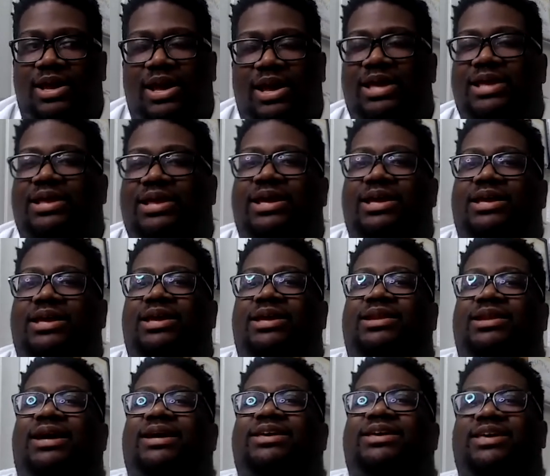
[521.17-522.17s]

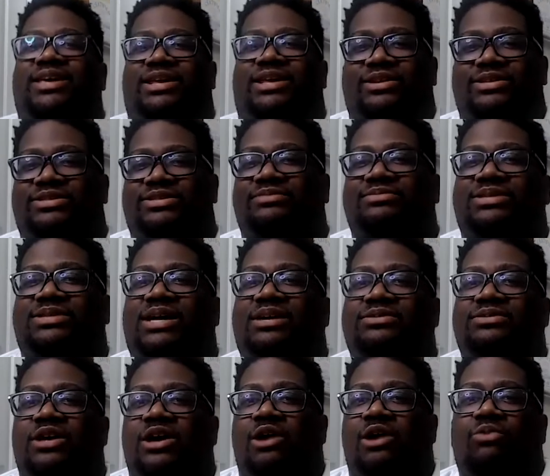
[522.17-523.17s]
And I get it.
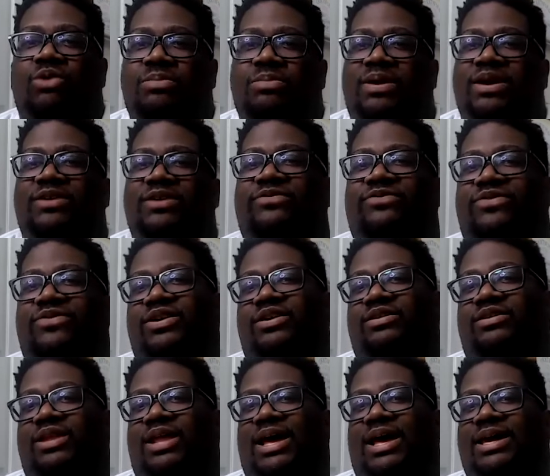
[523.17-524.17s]
Sometimes we may
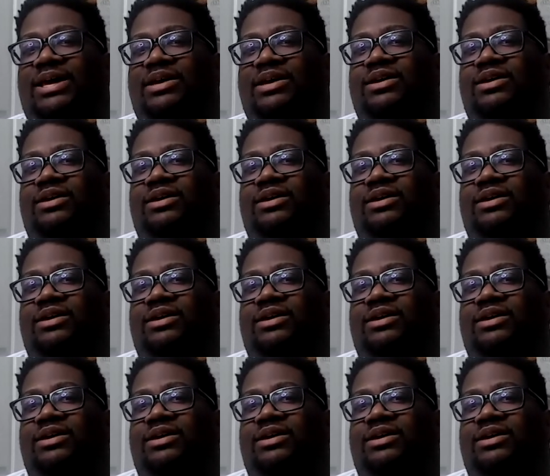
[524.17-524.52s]
feel like